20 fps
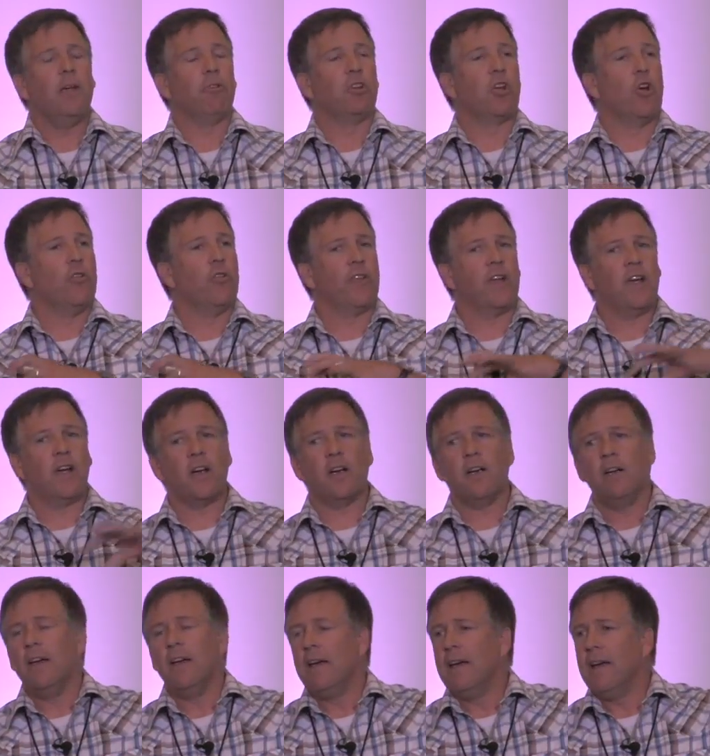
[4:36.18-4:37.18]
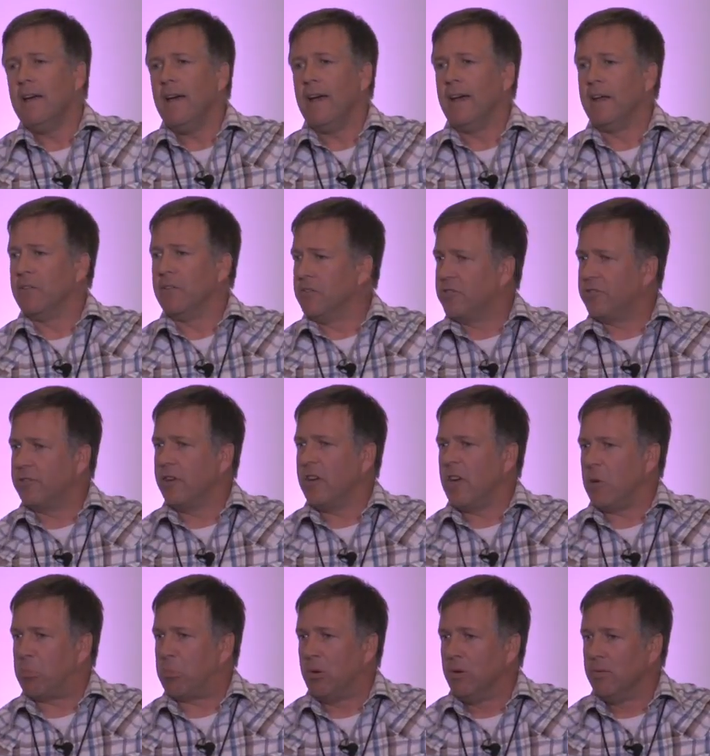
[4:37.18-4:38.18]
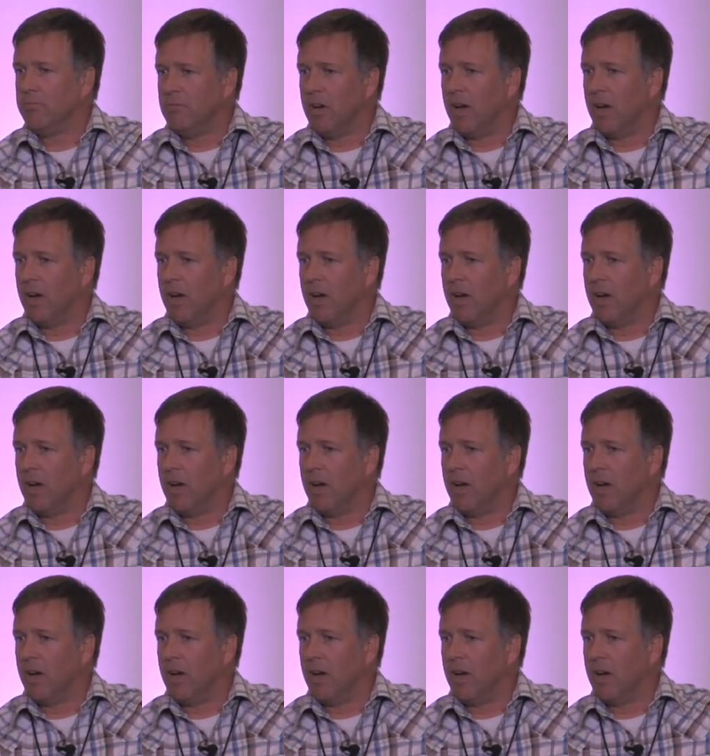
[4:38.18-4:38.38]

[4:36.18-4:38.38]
He would go there and sleep.